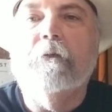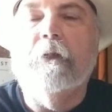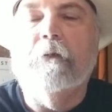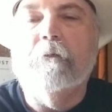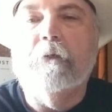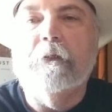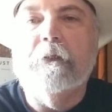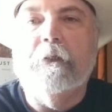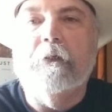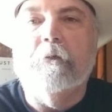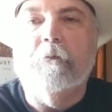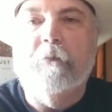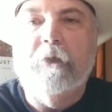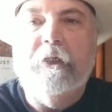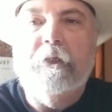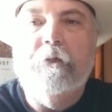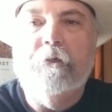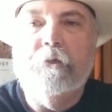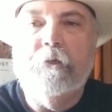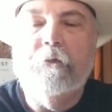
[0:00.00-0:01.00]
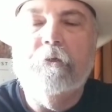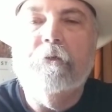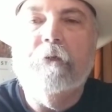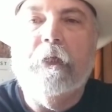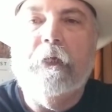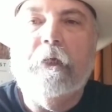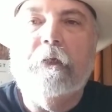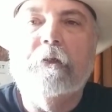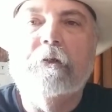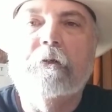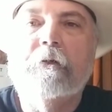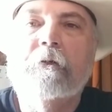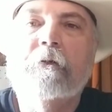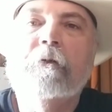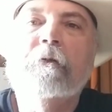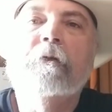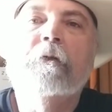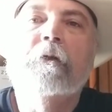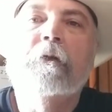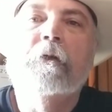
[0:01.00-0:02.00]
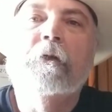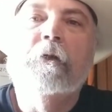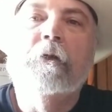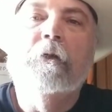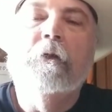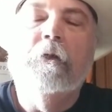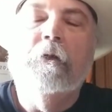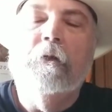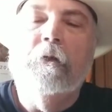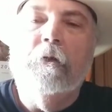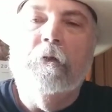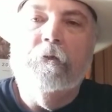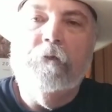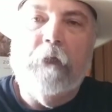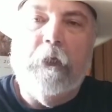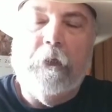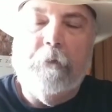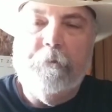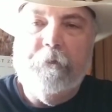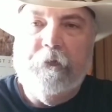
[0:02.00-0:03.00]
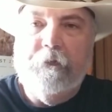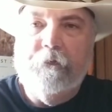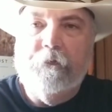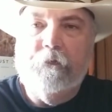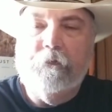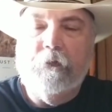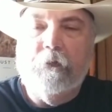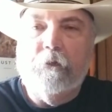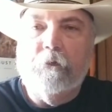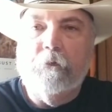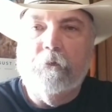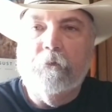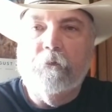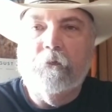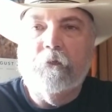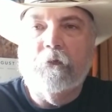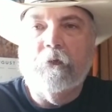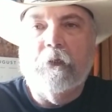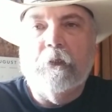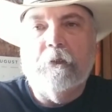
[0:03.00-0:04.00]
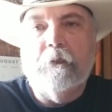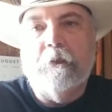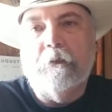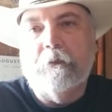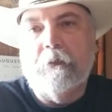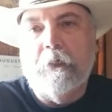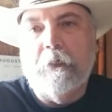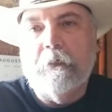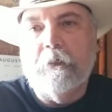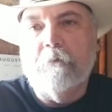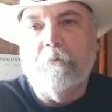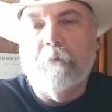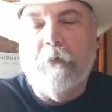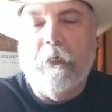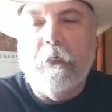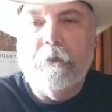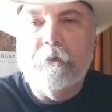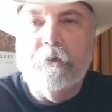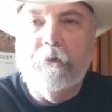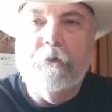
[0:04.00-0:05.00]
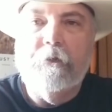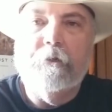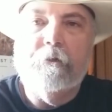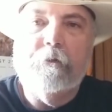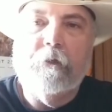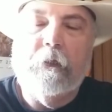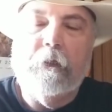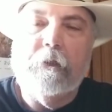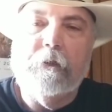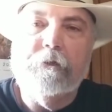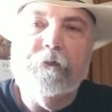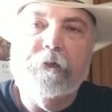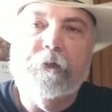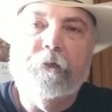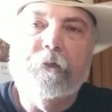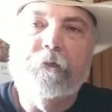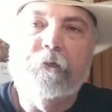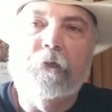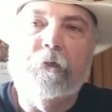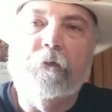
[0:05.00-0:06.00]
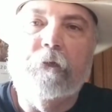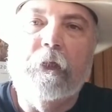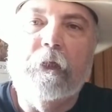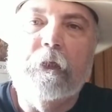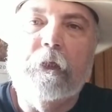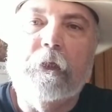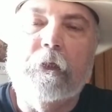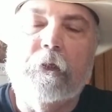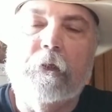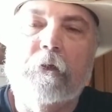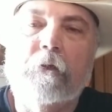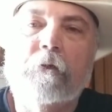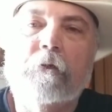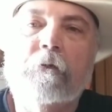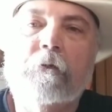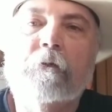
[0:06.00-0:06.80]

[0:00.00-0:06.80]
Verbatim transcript: They want you to pee through that, trap these stones, and then take them back to your urologist so they can